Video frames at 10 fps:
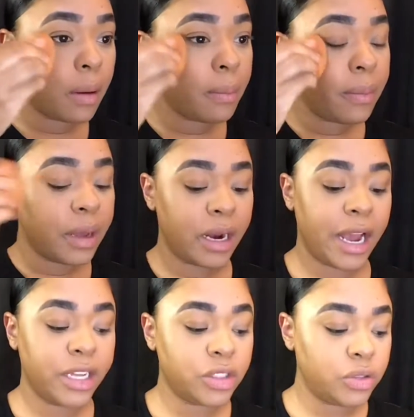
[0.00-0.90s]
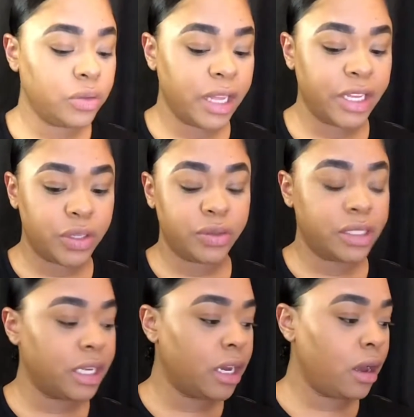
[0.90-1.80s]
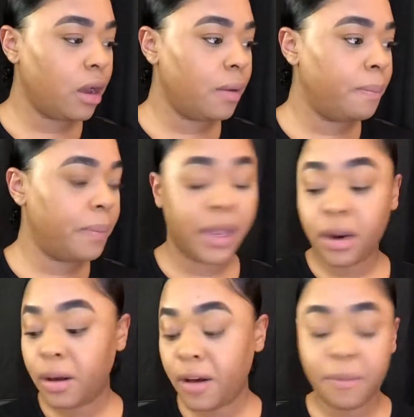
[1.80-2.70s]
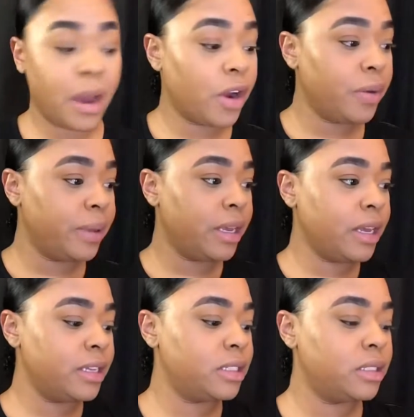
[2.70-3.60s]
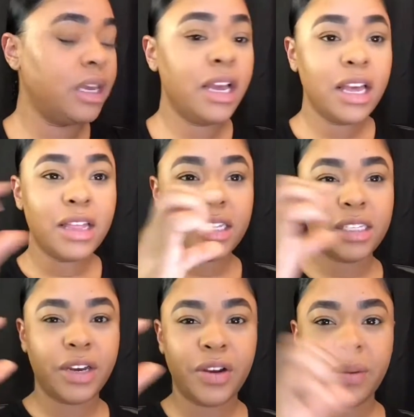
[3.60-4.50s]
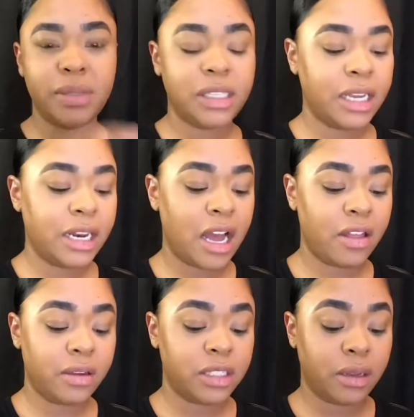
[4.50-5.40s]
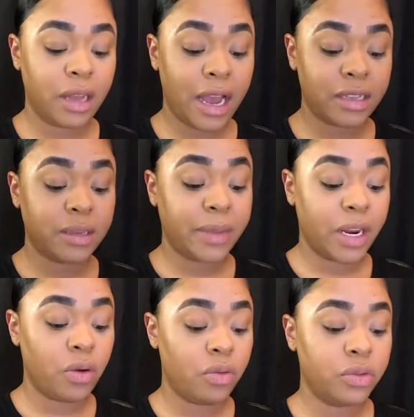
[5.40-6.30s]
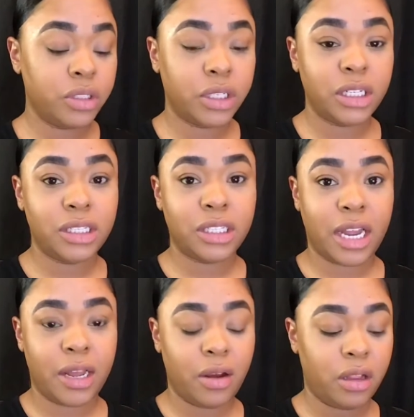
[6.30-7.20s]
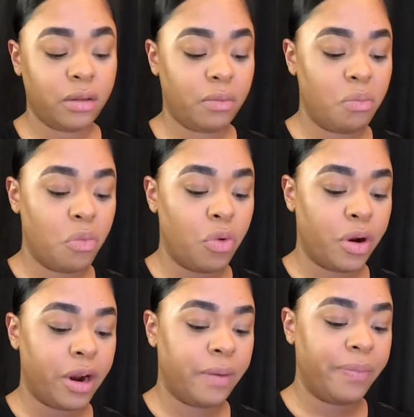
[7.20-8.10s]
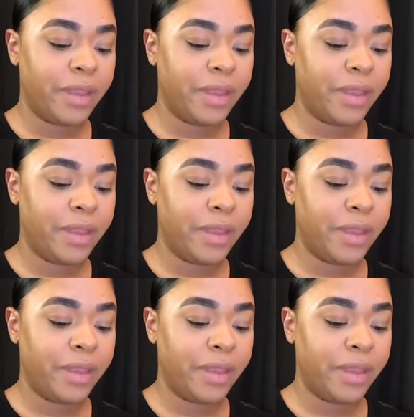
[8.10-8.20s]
But I do like using a bit of powder because in this area I'm seeing now that as I'm getting older, it's getting more